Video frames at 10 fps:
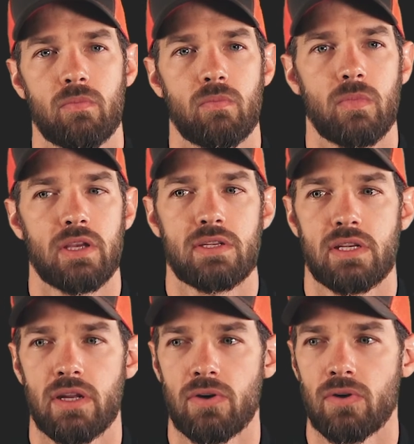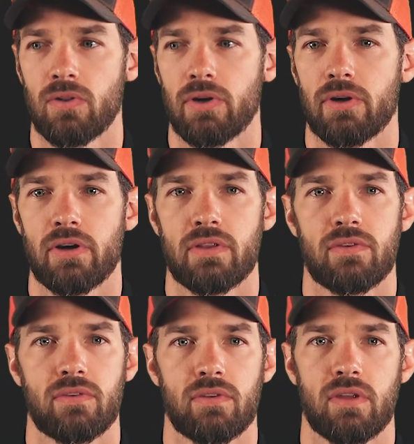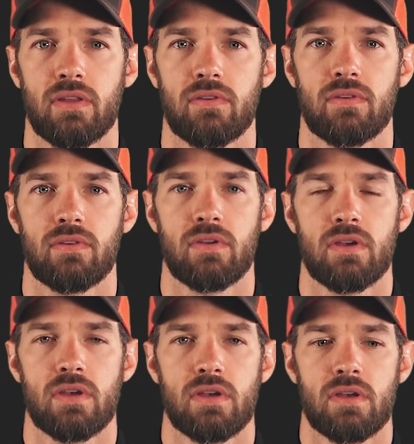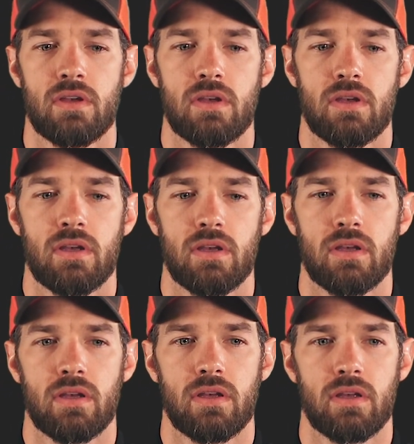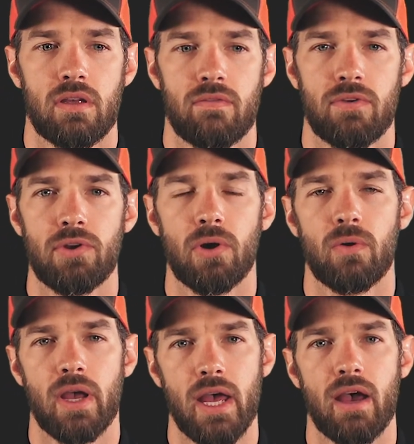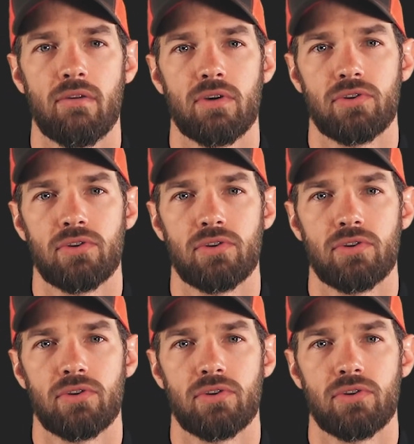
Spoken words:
Like I said earlier, it's if you don't have a